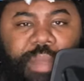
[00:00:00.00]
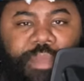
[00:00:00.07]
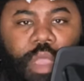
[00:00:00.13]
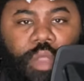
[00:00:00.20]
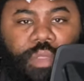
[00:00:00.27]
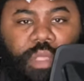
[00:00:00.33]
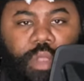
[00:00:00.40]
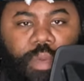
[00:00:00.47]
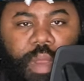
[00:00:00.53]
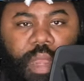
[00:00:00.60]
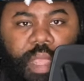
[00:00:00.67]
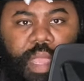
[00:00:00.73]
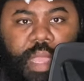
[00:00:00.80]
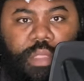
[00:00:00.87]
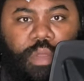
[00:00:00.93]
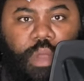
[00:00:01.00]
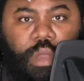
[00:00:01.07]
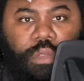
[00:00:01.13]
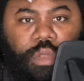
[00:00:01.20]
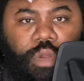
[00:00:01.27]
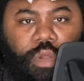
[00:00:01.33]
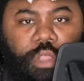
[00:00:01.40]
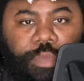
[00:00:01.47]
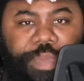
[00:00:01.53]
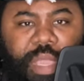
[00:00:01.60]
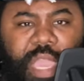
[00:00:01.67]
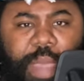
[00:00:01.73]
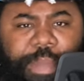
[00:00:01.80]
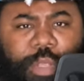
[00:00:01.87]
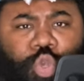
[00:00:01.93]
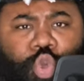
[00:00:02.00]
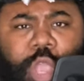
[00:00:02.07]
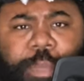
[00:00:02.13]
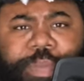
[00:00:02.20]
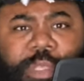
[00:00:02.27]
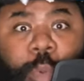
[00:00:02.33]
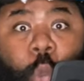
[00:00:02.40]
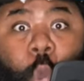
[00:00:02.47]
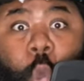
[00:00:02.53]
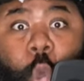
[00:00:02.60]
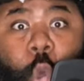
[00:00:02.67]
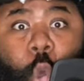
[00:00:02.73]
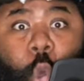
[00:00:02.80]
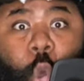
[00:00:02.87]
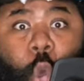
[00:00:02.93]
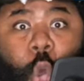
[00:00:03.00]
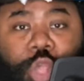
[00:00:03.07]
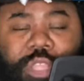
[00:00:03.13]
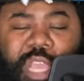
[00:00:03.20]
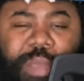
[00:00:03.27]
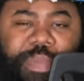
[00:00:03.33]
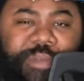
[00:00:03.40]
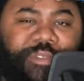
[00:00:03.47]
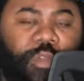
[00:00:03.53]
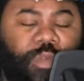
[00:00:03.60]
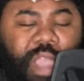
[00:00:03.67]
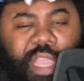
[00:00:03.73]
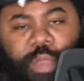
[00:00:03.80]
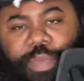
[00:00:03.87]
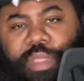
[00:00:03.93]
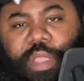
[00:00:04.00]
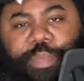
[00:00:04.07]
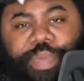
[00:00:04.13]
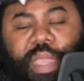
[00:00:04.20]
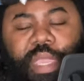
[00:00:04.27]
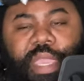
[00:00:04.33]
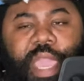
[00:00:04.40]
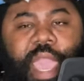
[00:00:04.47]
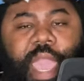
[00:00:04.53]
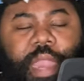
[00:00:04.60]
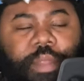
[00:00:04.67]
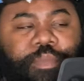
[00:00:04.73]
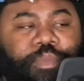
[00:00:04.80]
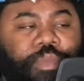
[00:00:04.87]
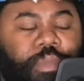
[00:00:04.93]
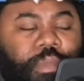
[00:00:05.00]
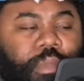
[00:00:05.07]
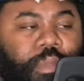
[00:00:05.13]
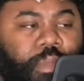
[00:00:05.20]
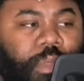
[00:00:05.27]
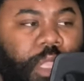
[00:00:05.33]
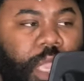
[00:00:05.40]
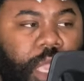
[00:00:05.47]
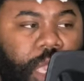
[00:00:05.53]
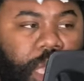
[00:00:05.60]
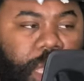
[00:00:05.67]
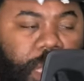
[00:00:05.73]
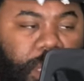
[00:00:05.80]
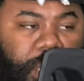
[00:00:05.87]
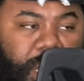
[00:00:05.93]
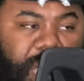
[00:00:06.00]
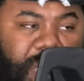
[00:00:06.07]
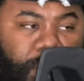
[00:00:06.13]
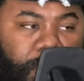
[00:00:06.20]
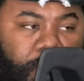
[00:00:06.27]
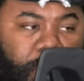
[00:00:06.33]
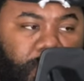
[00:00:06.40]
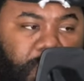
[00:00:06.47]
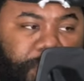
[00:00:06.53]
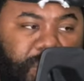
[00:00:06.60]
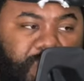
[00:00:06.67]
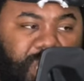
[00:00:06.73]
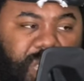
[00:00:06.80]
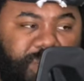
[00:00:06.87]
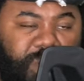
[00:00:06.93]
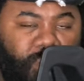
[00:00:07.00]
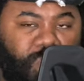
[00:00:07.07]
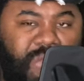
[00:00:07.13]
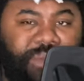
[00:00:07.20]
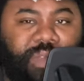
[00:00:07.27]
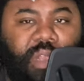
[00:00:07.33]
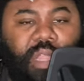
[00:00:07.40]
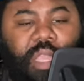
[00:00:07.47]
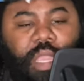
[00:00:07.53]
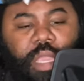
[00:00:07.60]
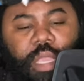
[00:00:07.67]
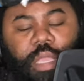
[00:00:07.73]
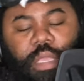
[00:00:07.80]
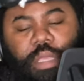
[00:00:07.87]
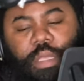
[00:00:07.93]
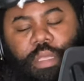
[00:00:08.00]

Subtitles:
I'm your host, the Granny Gato, also known as the Big Cat. My cool cat, pause up if you're rocking with the big cat. Today, we're here to talk about Stephen Weberly